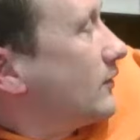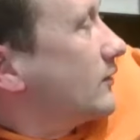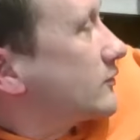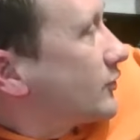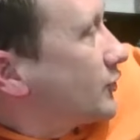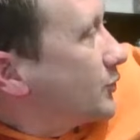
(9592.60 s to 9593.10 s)

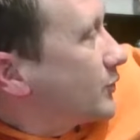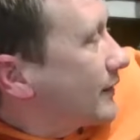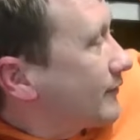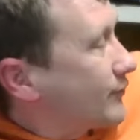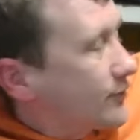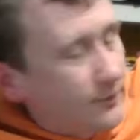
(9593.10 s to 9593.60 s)
So you would
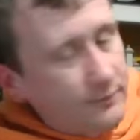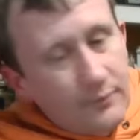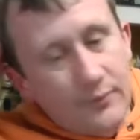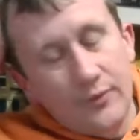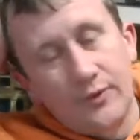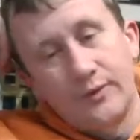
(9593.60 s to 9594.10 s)
have the
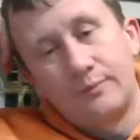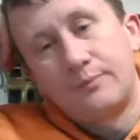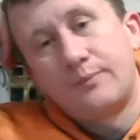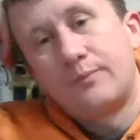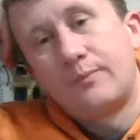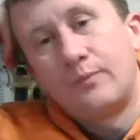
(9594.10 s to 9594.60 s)

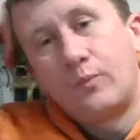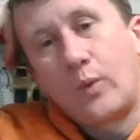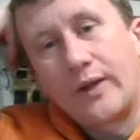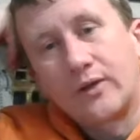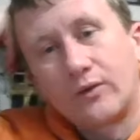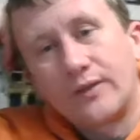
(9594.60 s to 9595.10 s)

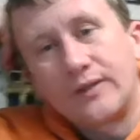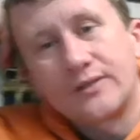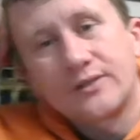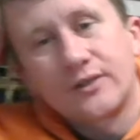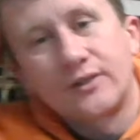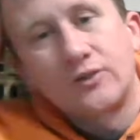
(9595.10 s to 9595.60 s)
wing on the
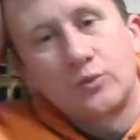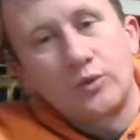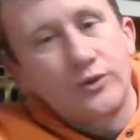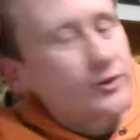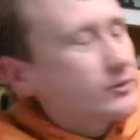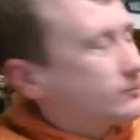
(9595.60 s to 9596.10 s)
inside of the wood,